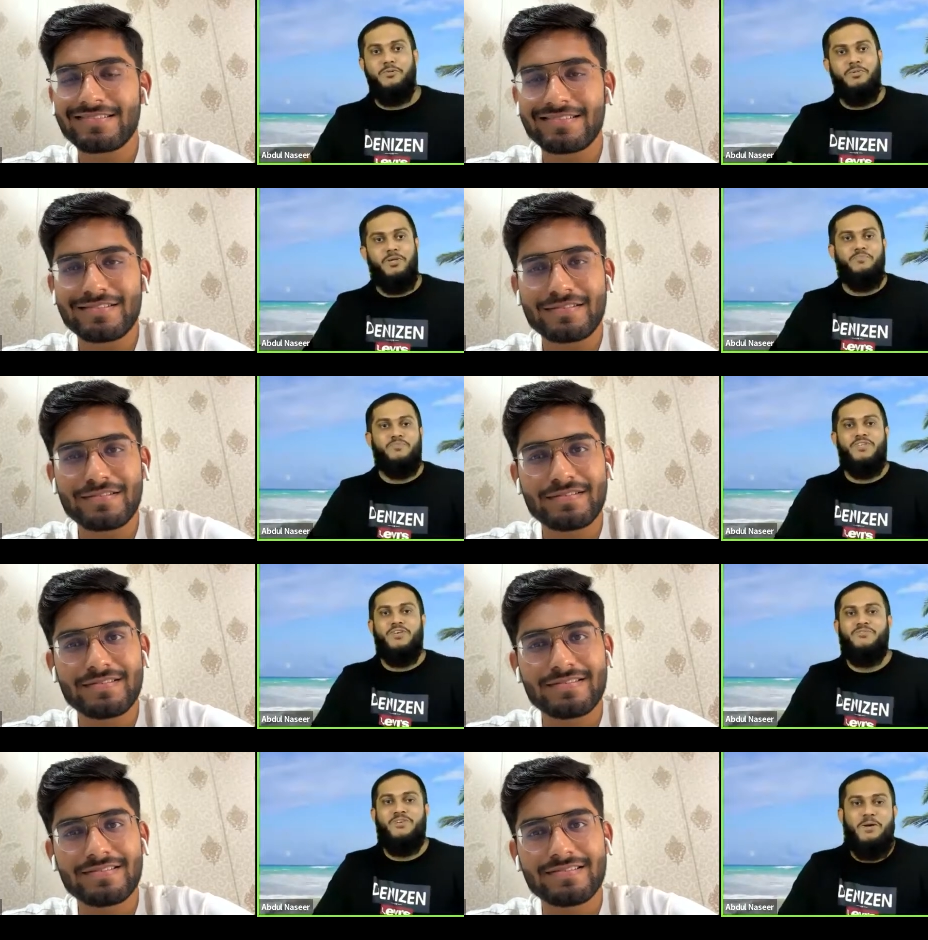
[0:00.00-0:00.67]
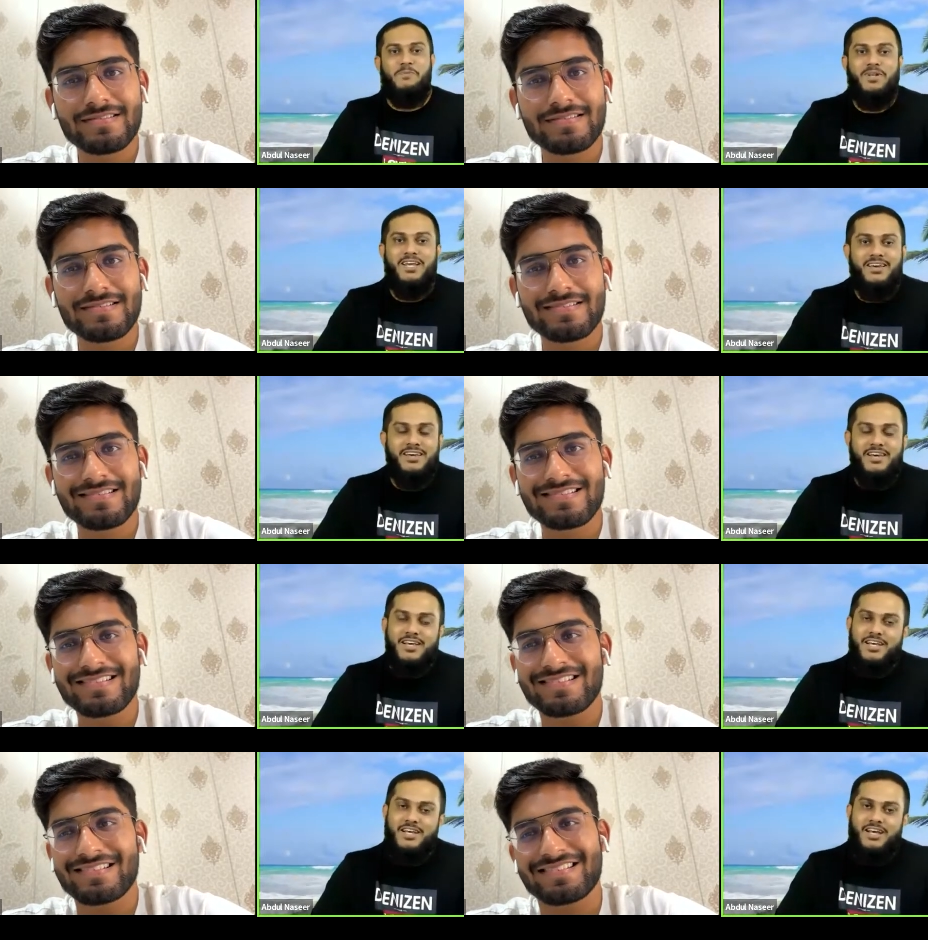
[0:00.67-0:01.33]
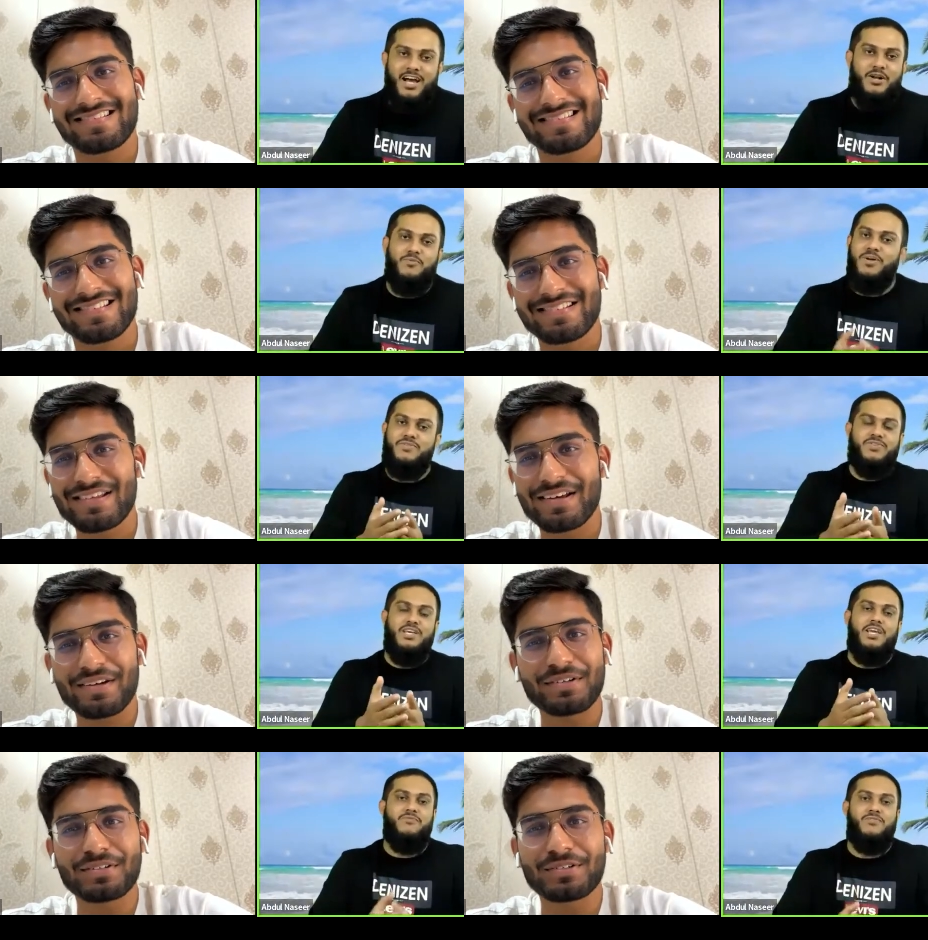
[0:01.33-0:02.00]
Speaker 1: DBMC family. And once
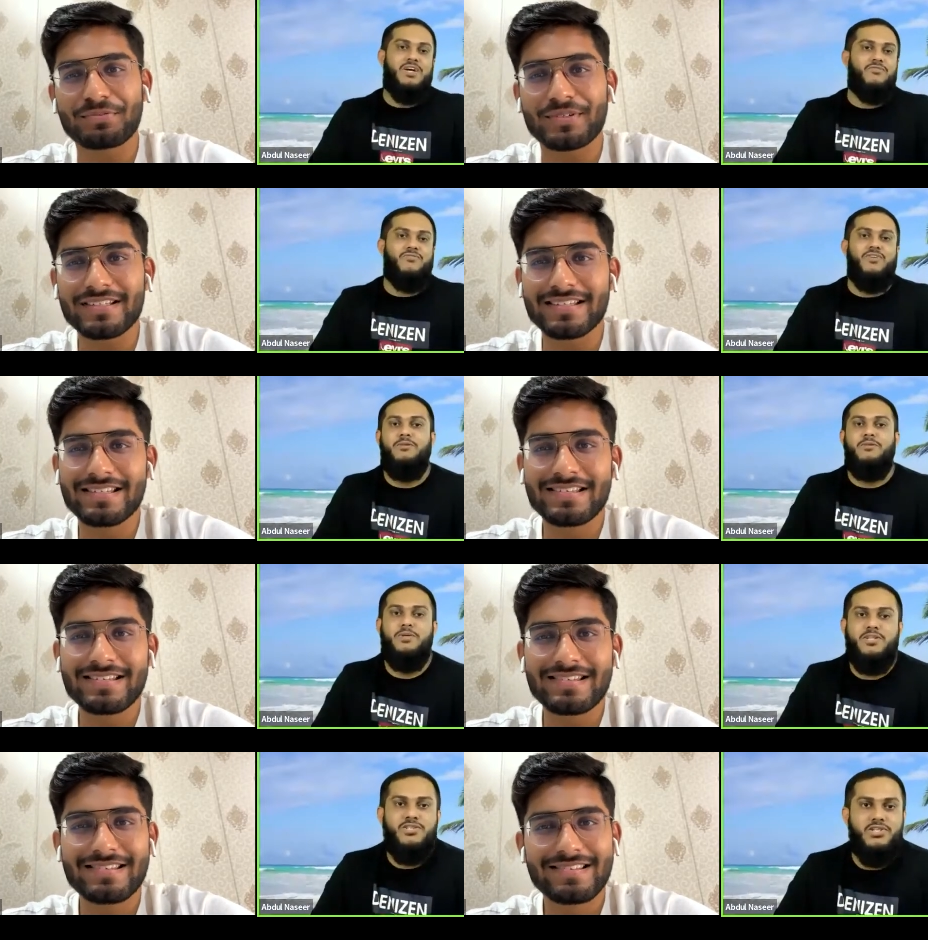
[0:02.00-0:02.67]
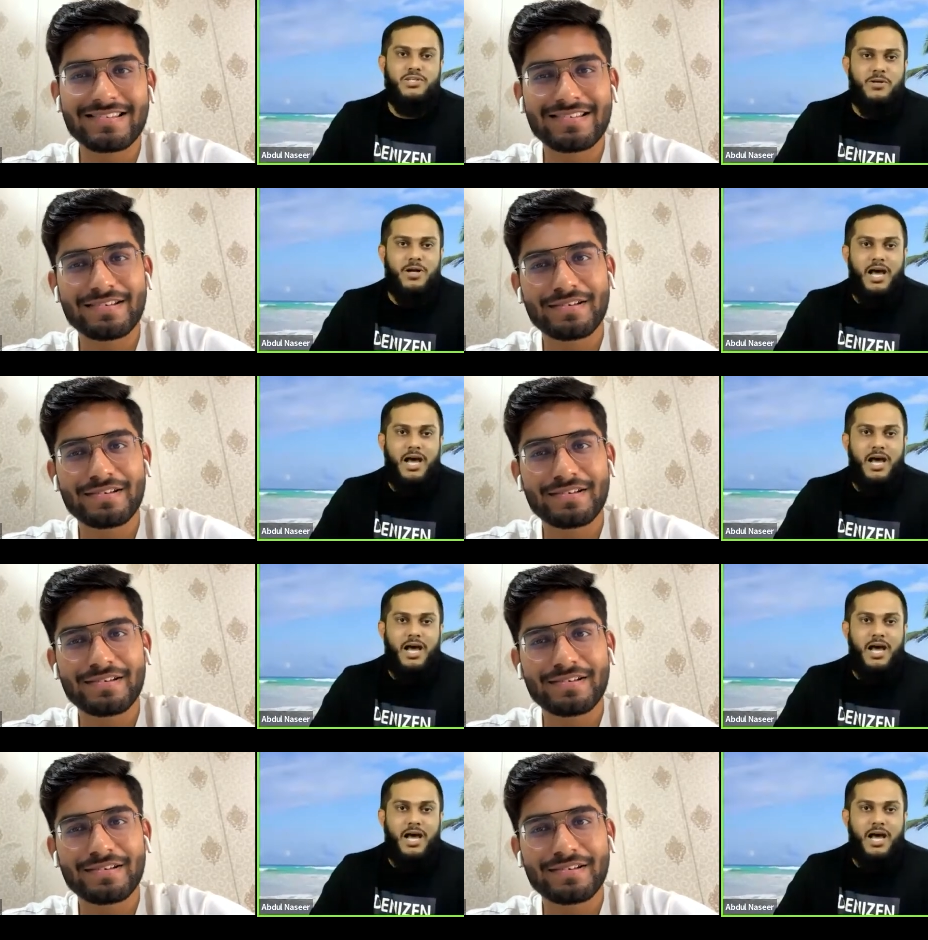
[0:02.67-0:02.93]
again, we are very much uh,